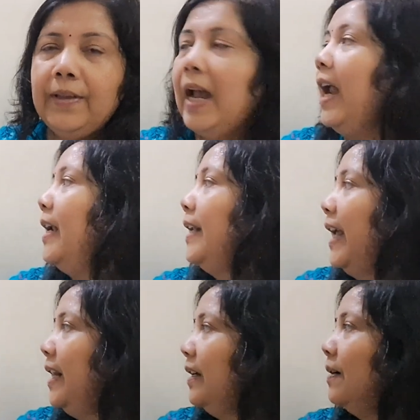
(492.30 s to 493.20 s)
and
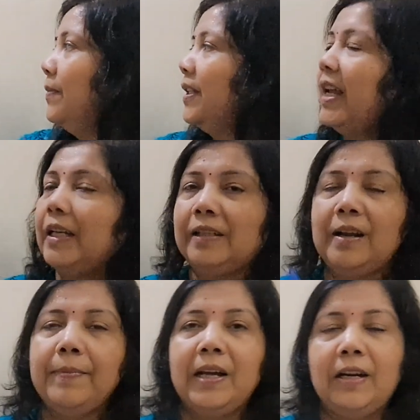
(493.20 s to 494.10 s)
then comes the
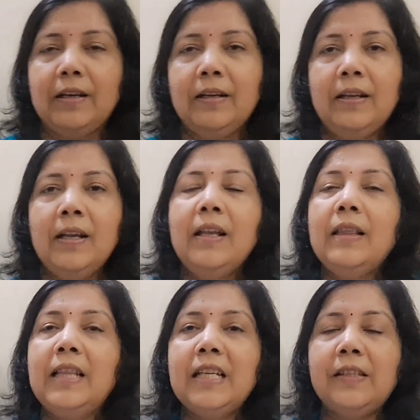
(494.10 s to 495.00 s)
extra part.
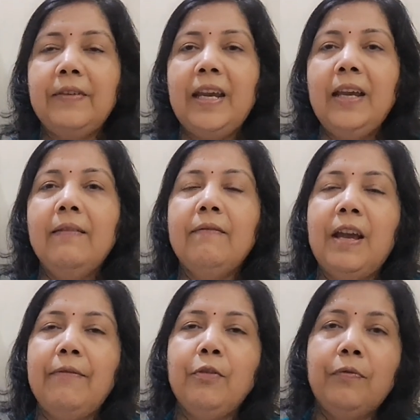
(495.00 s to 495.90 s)
This way we
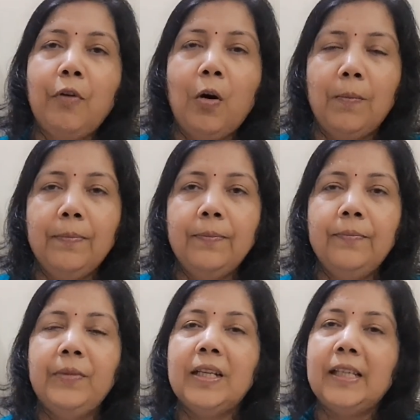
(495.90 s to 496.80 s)
have to form
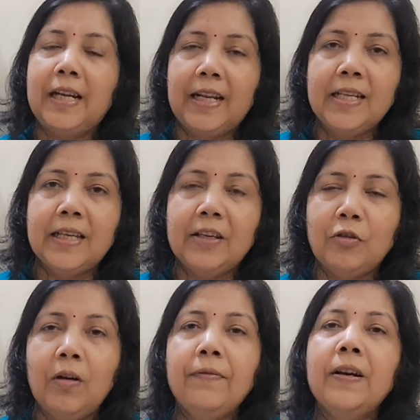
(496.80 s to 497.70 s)
the sentences
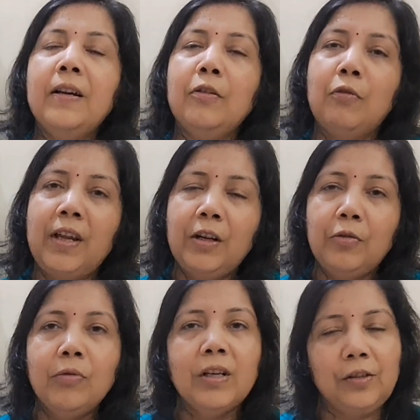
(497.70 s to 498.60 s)
of going
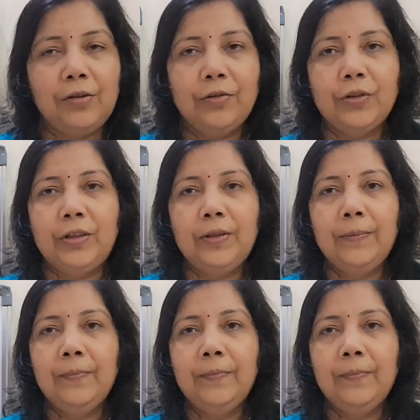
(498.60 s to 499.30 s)
to construction.